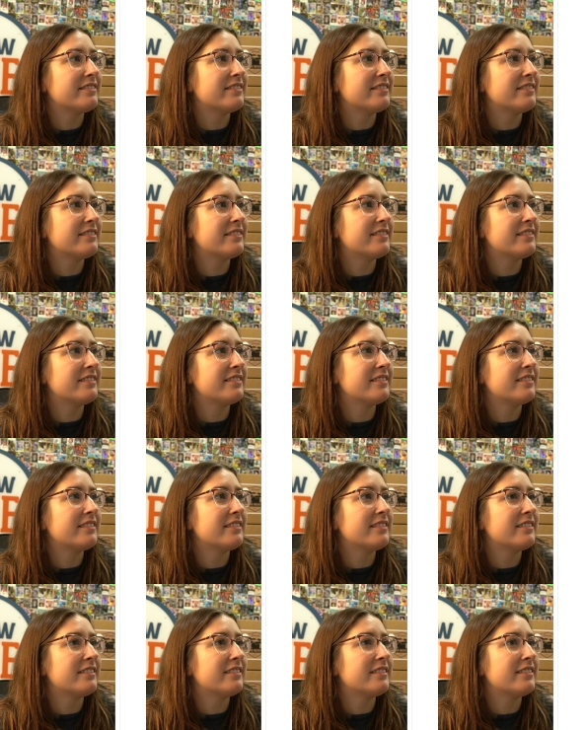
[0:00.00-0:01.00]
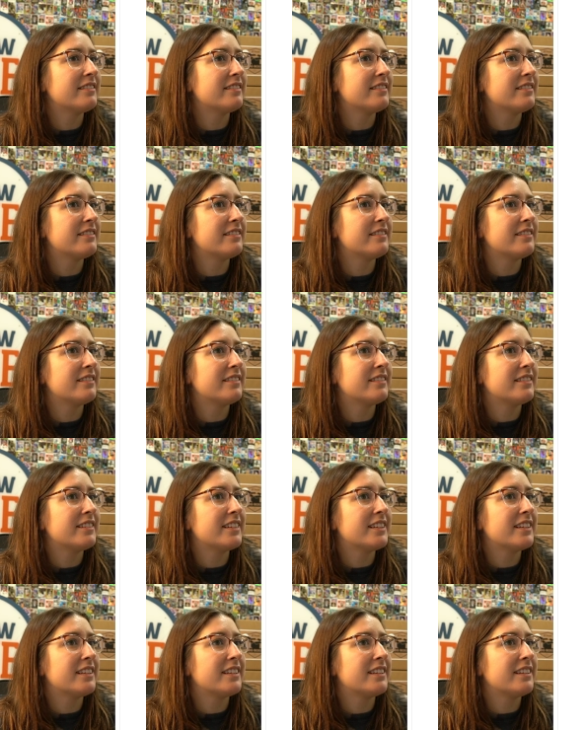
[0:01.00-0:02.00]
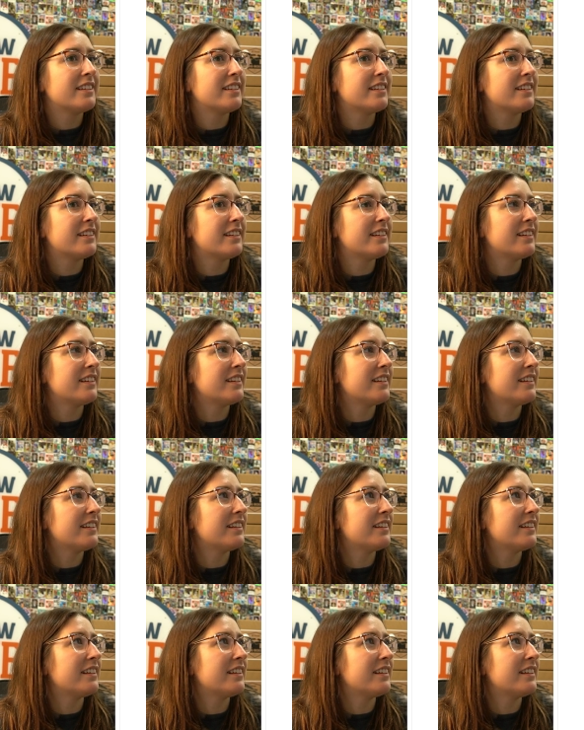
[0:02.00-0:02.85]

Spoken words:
(no one is talking)